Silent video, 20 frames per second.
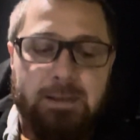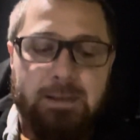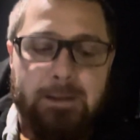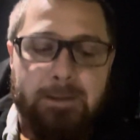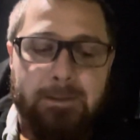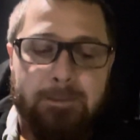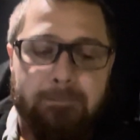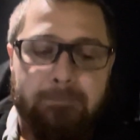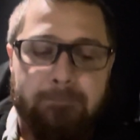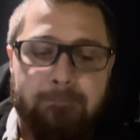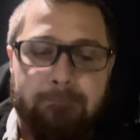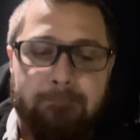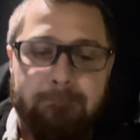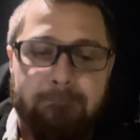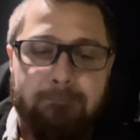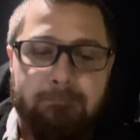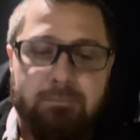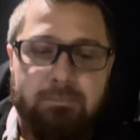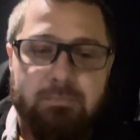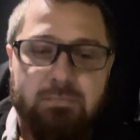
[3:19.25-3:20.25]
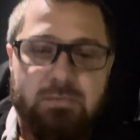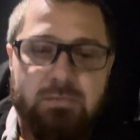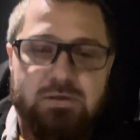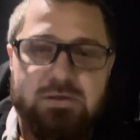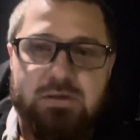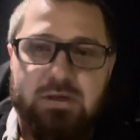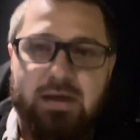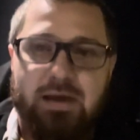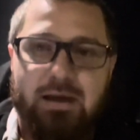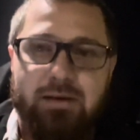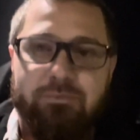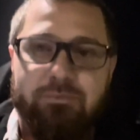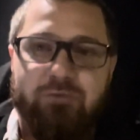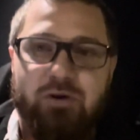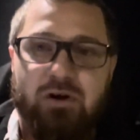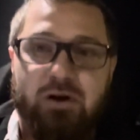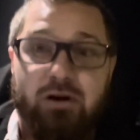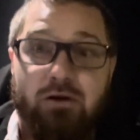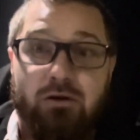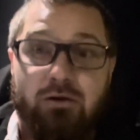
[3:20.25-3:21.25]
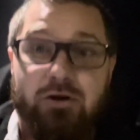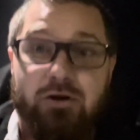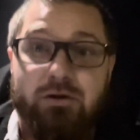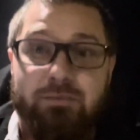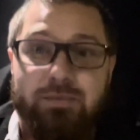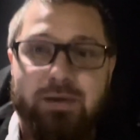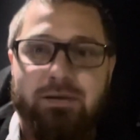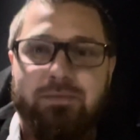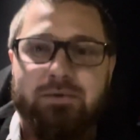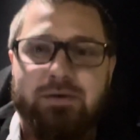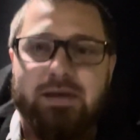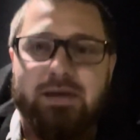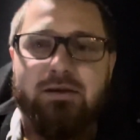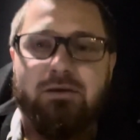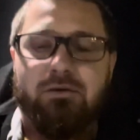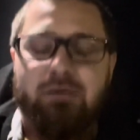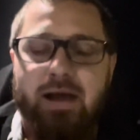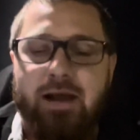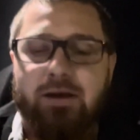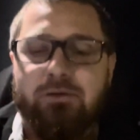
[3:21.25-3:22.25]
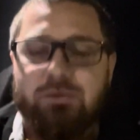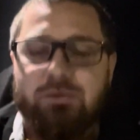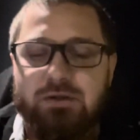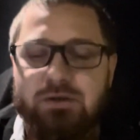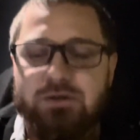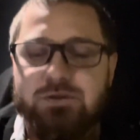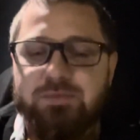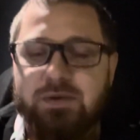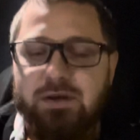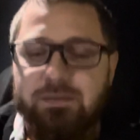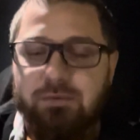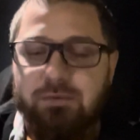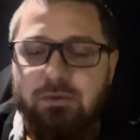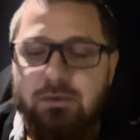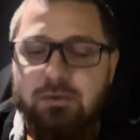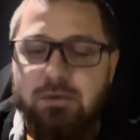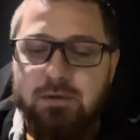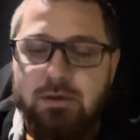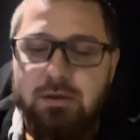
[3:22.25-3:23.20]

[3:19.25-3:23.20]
Um, so yeah, I'm very honored to be able to interact with those people.